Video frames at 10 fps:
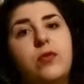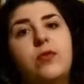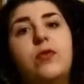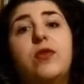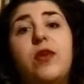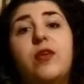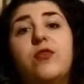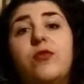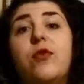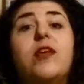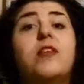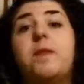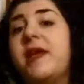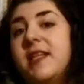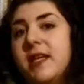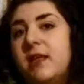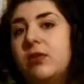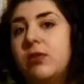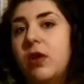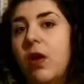the direction you're expecting it
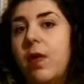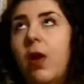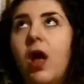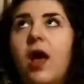to go,